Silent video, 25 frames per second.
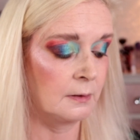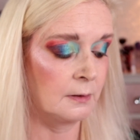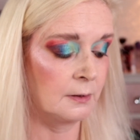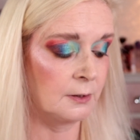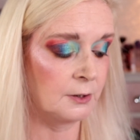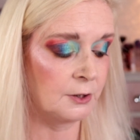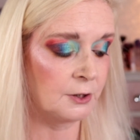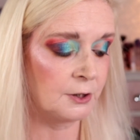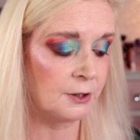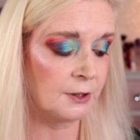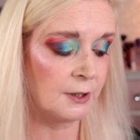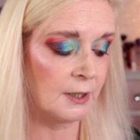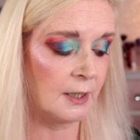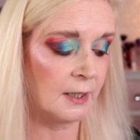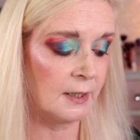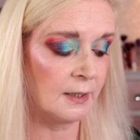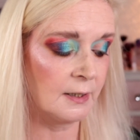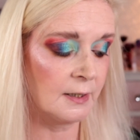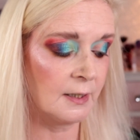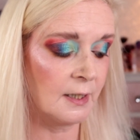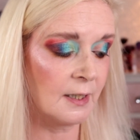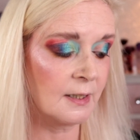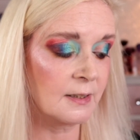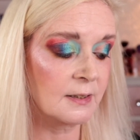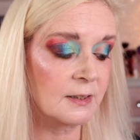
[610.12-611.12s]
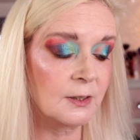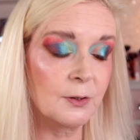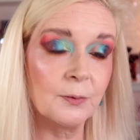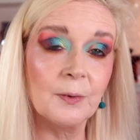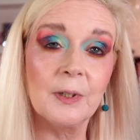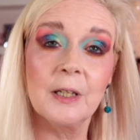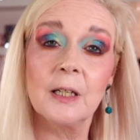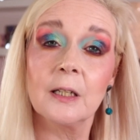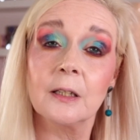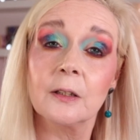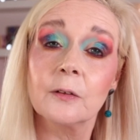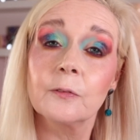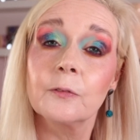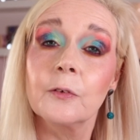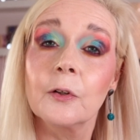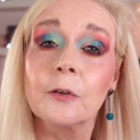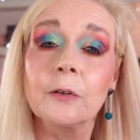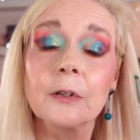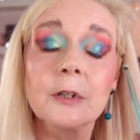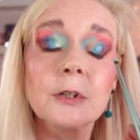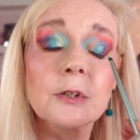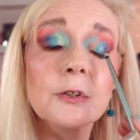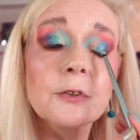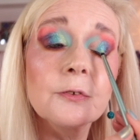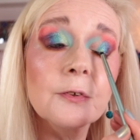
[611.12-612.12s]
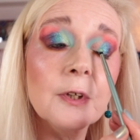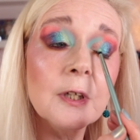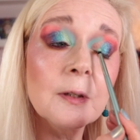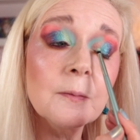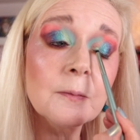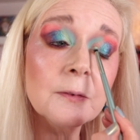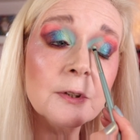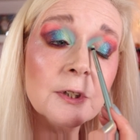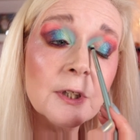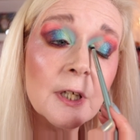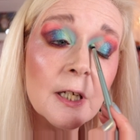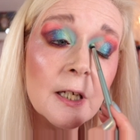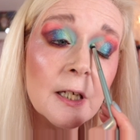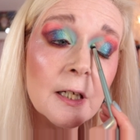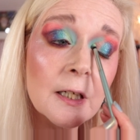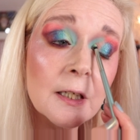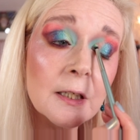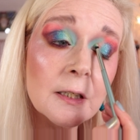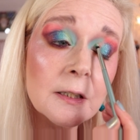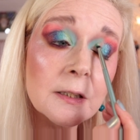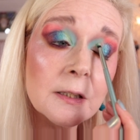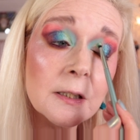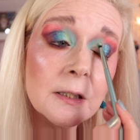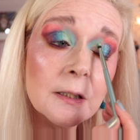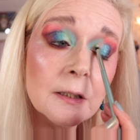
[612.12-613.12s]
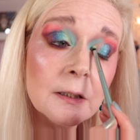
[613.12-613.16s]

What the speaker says: shade next to it, the Forest Dream shade.